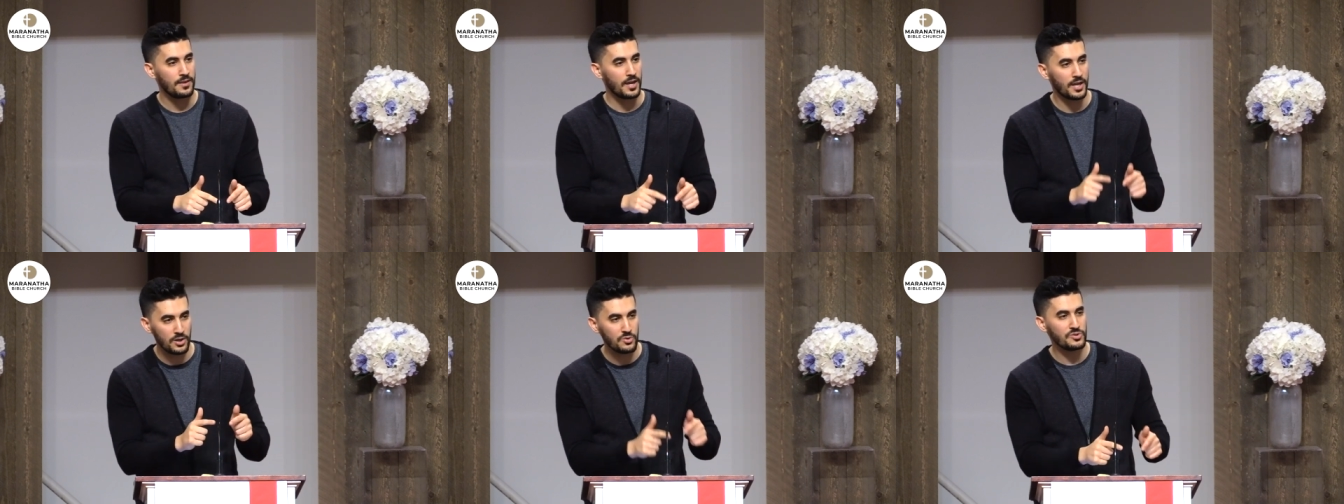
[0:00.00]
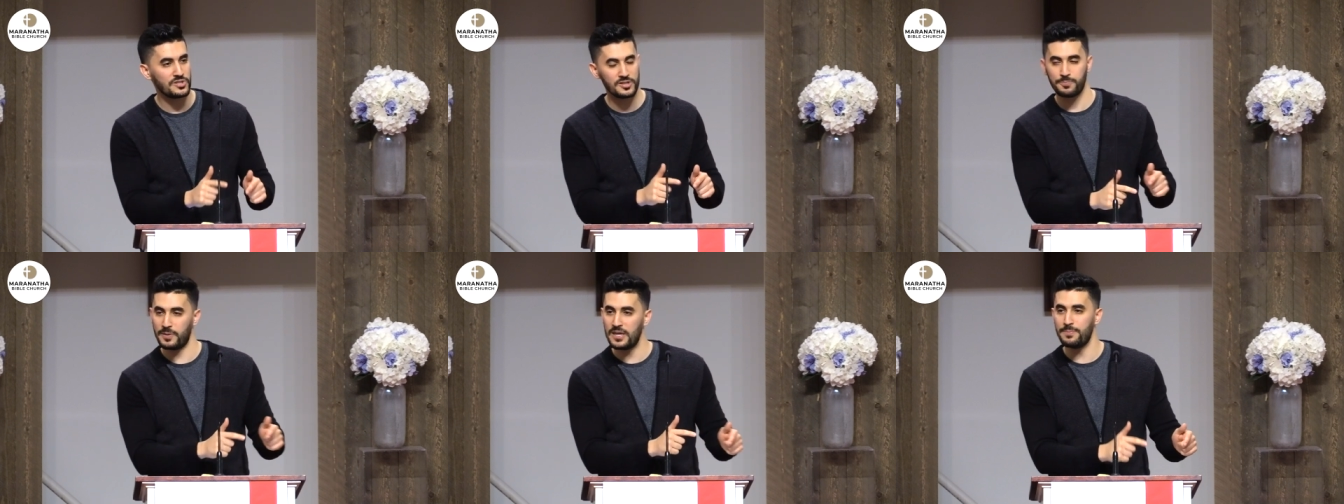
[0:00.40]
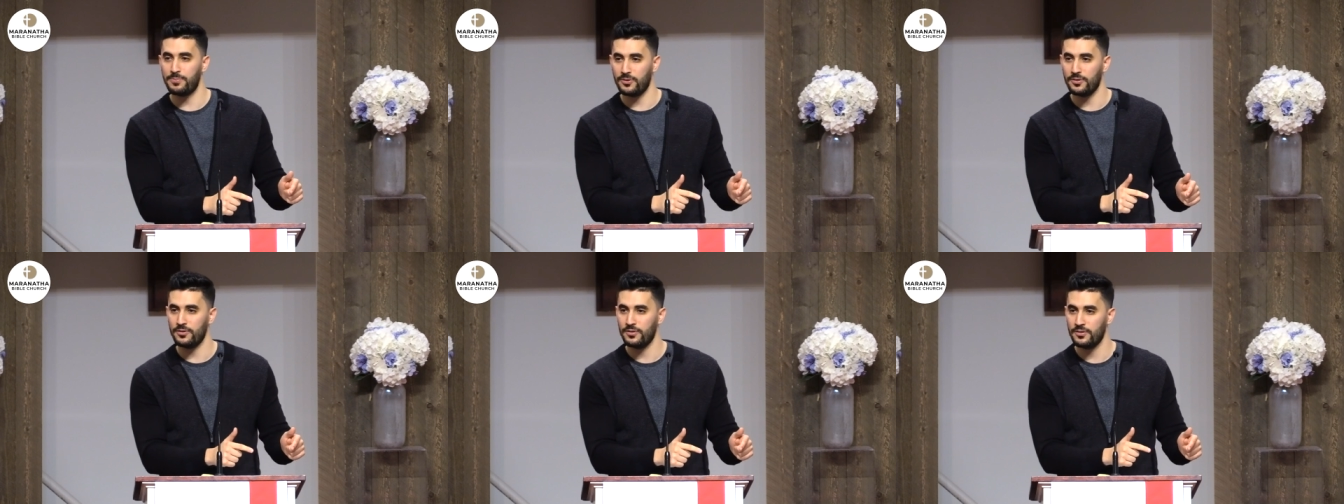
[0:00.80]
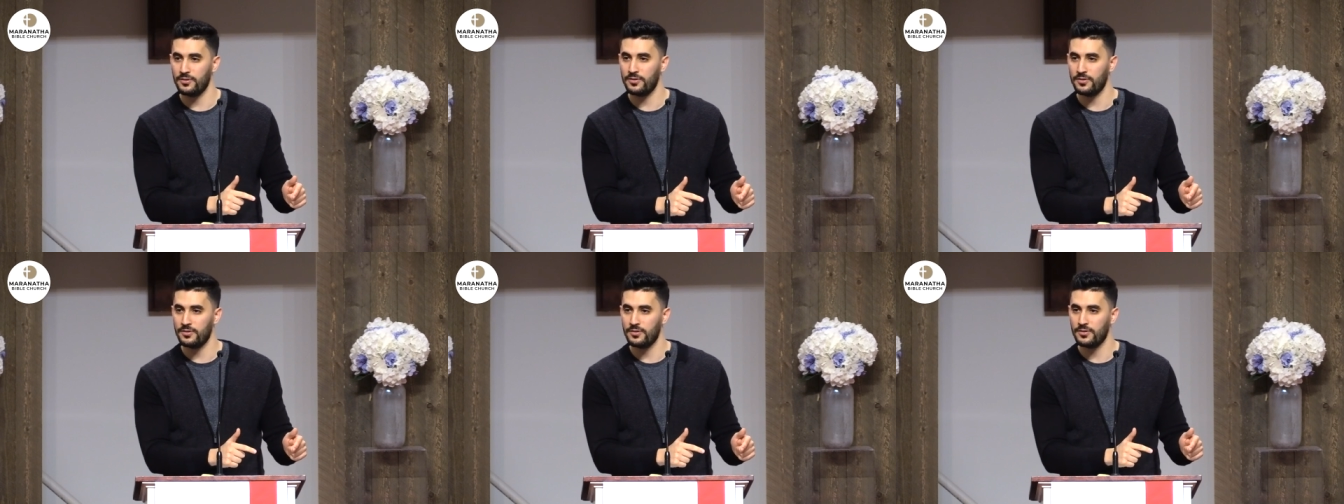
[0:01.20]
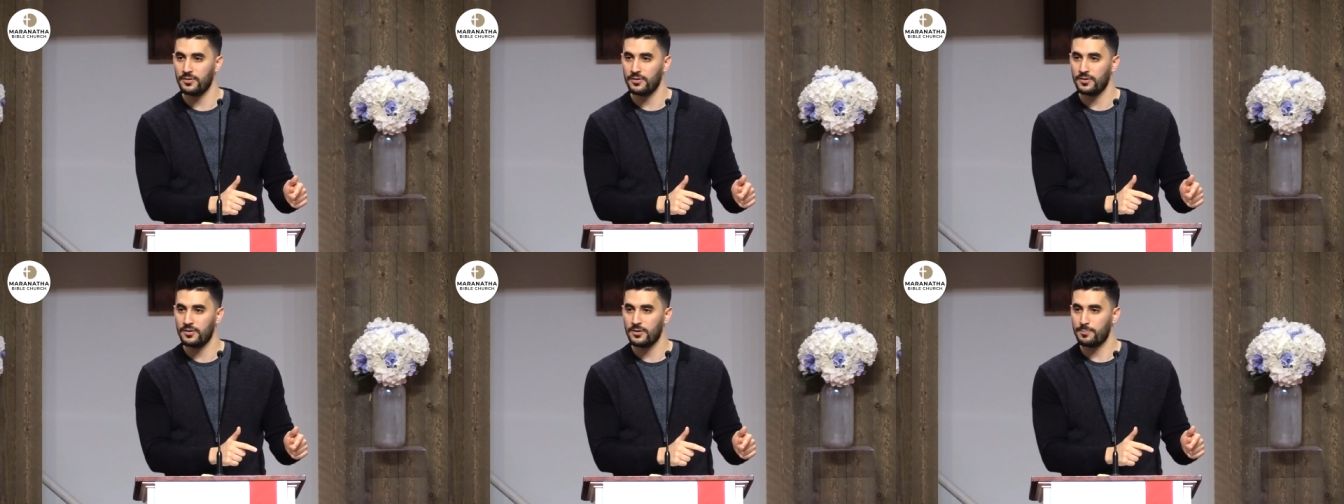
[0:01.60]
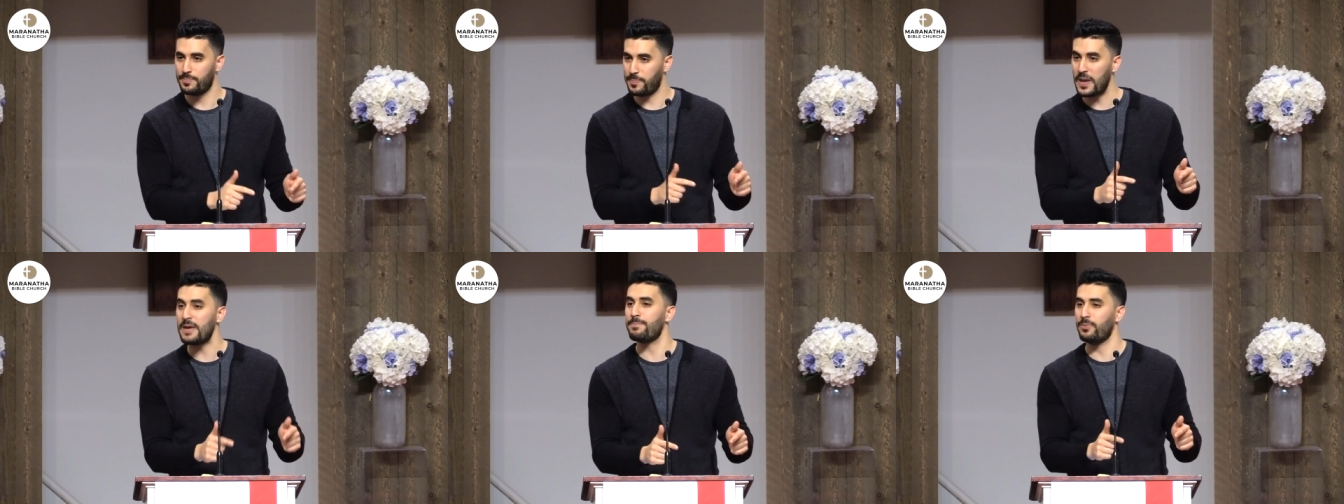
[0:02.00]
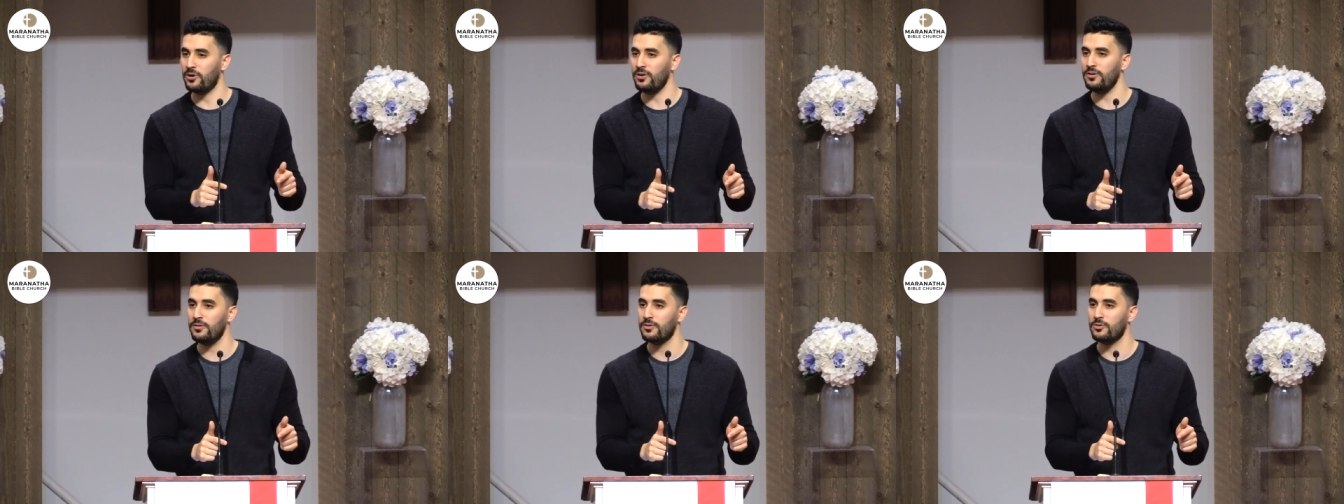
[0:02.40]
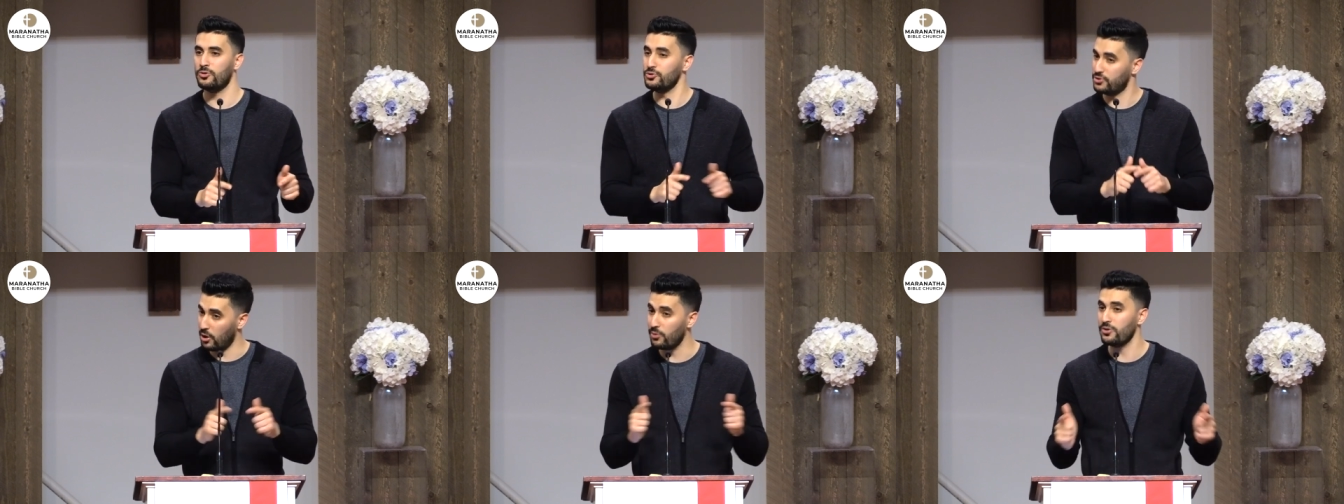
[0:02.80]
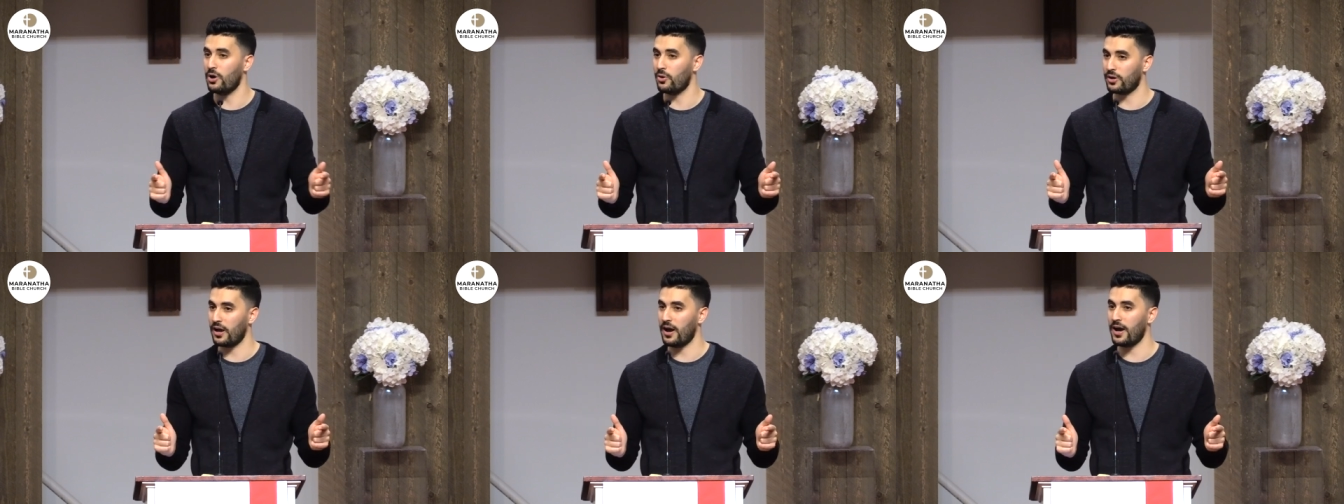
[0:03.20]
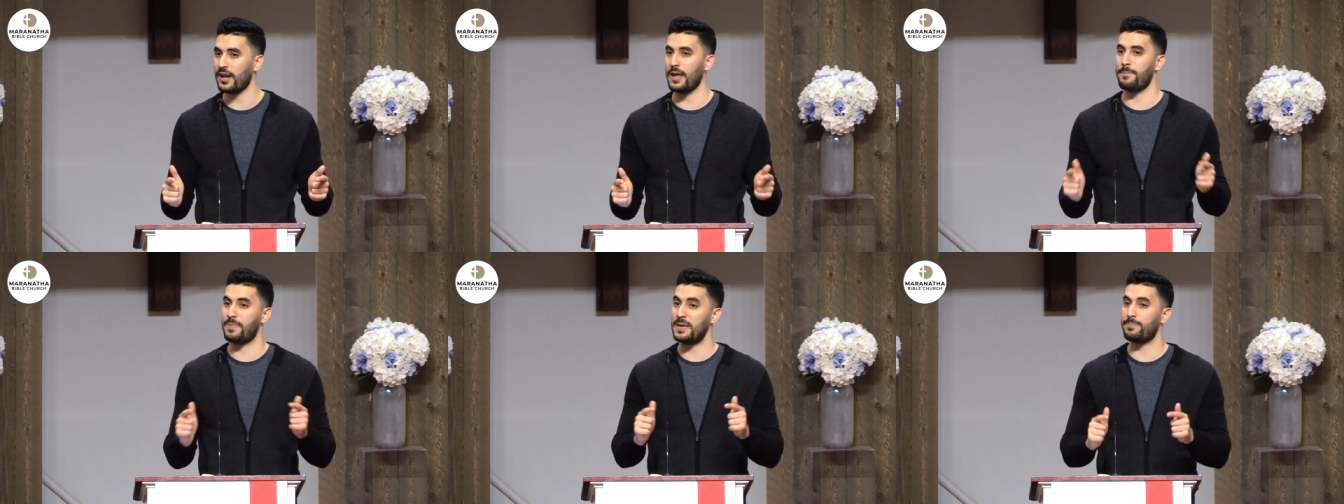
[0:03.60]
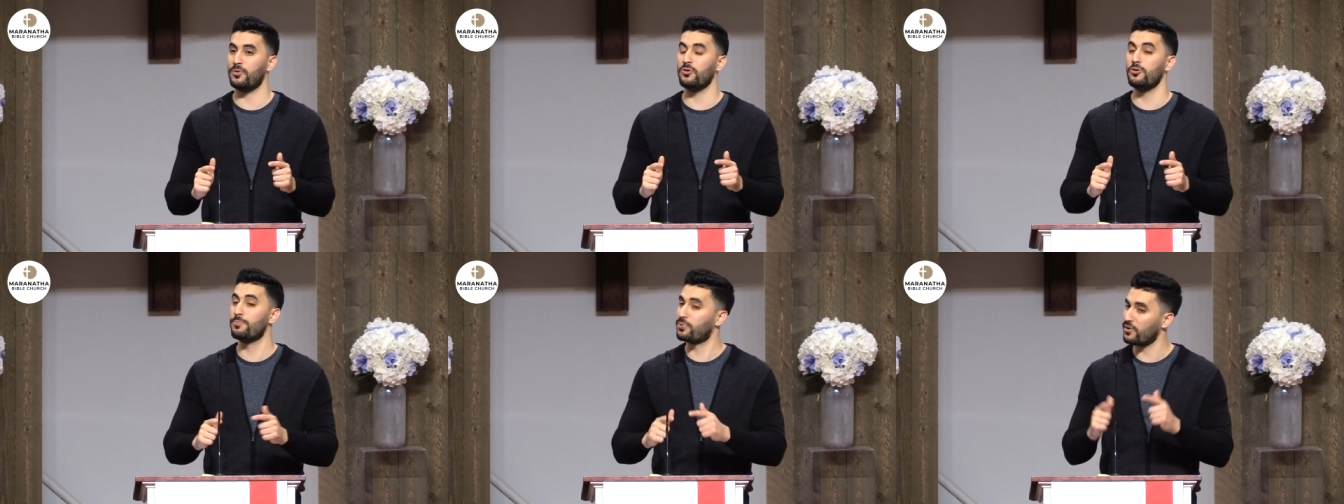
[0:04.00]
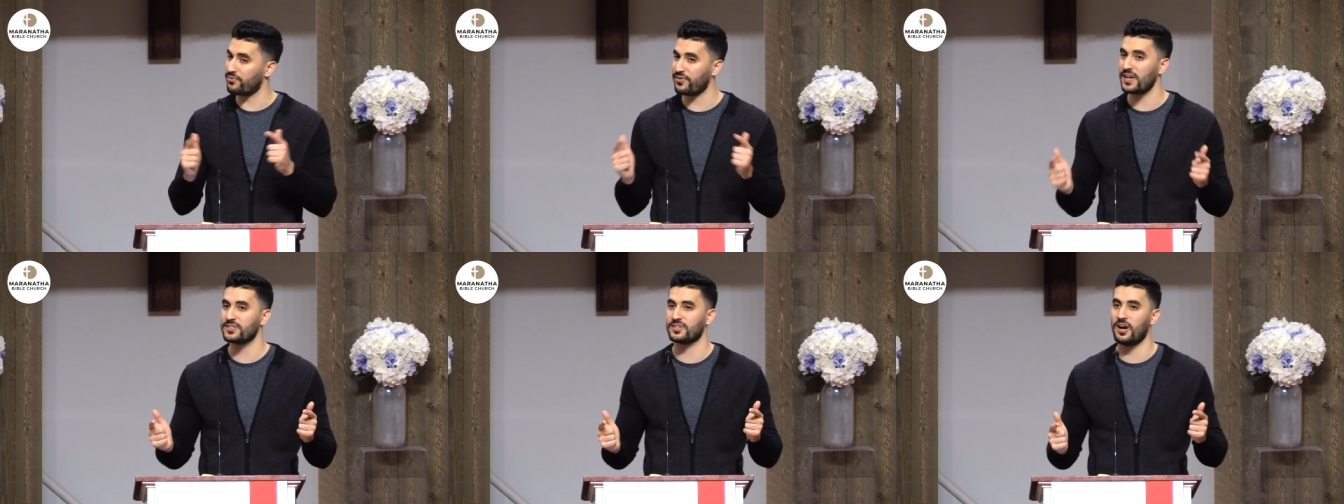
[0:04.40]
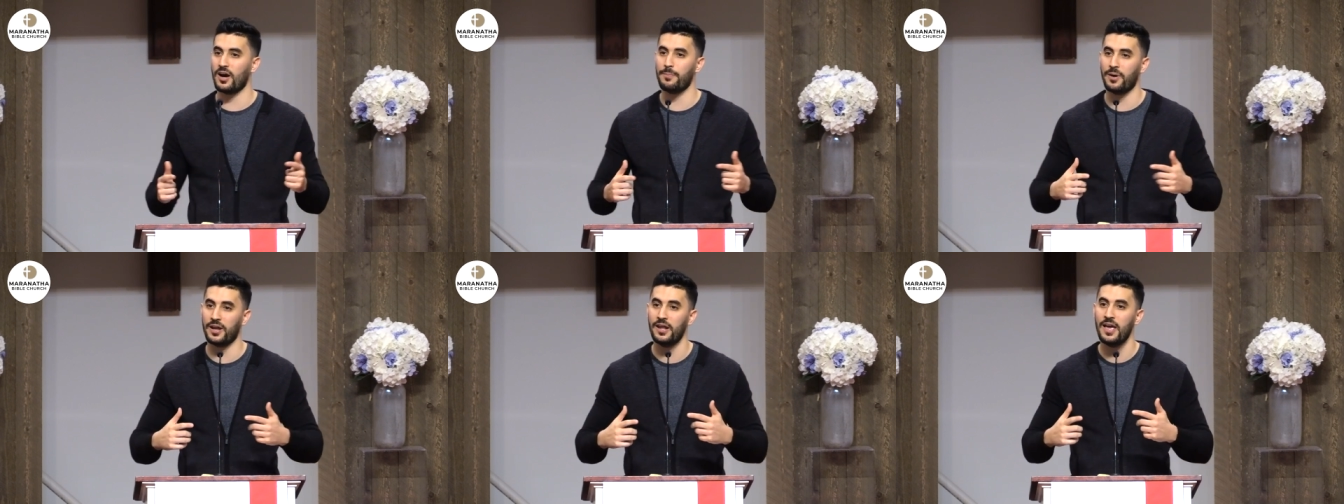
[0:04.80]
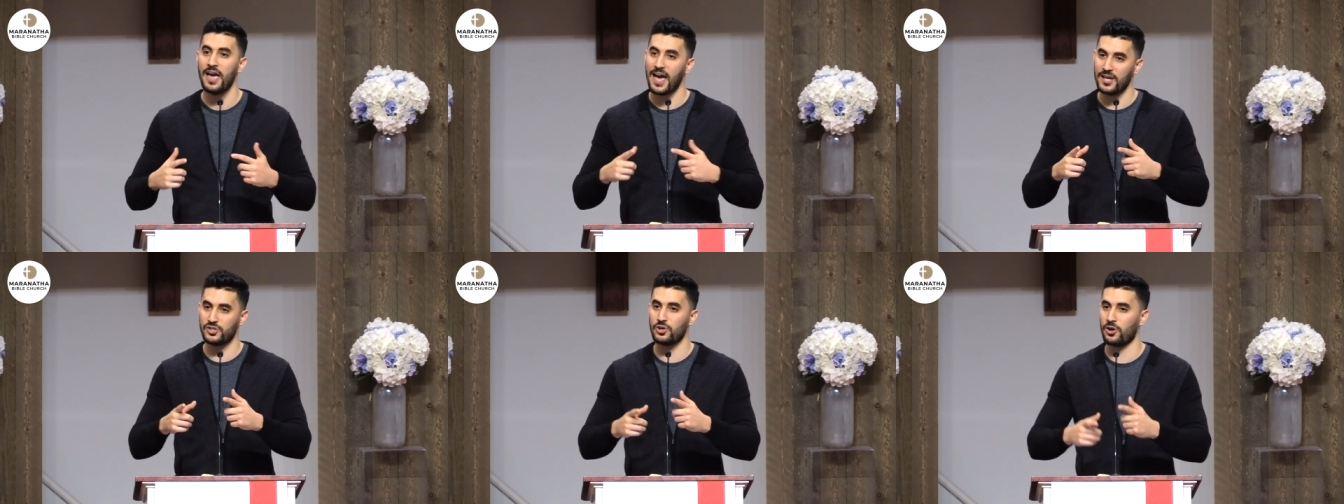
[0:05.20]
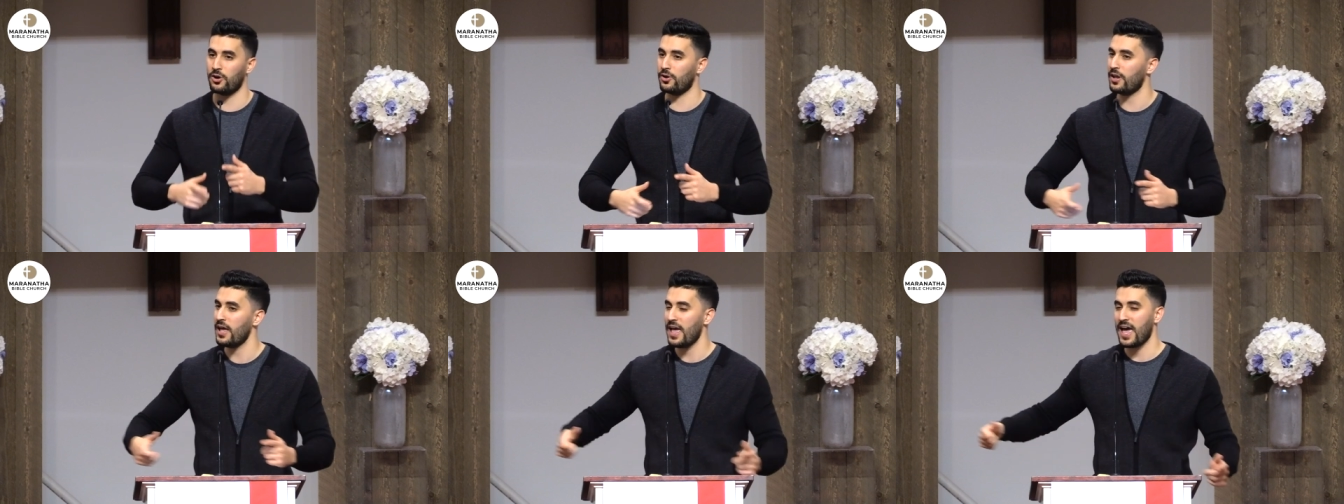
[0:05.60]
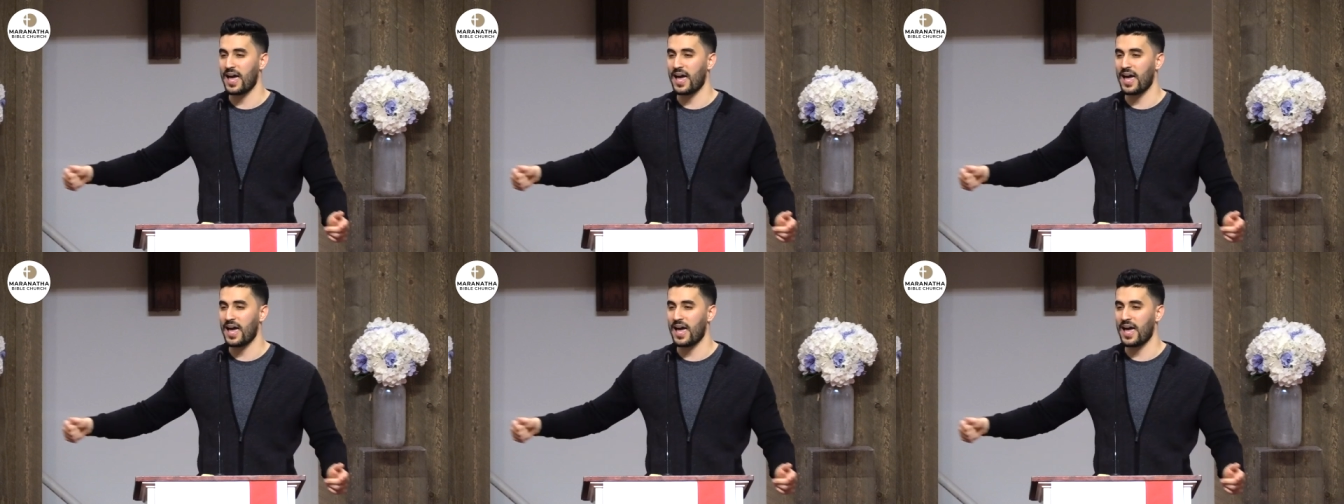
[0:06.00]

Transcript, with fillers: He uses people. People who don't know God and people who profess God, but as you heard,